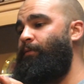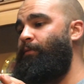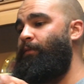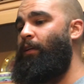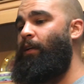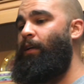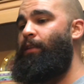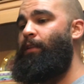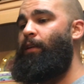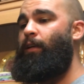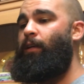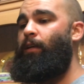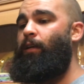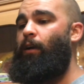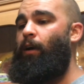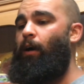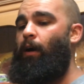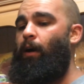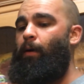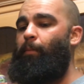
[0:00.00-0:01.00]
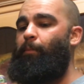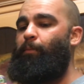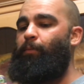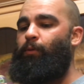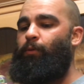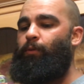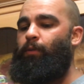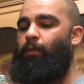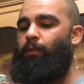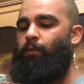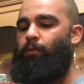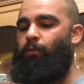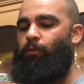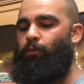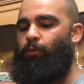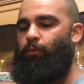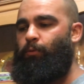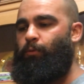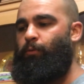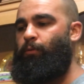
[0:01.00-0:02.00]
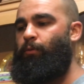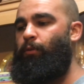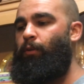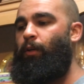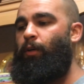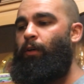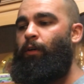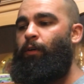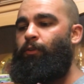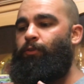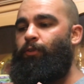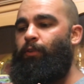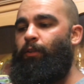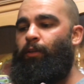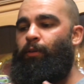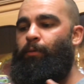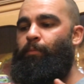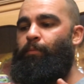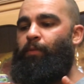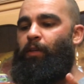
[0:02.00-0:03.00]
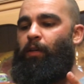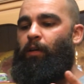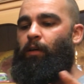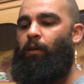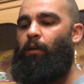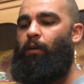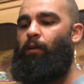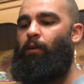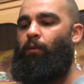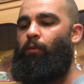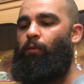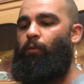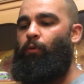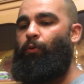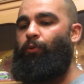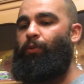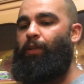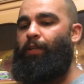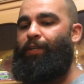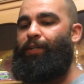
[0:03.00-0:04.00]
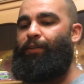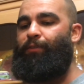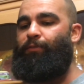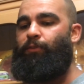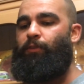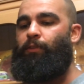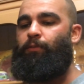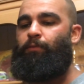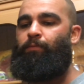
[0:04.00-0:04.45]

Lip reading: and then I'm going to trim the old leaves.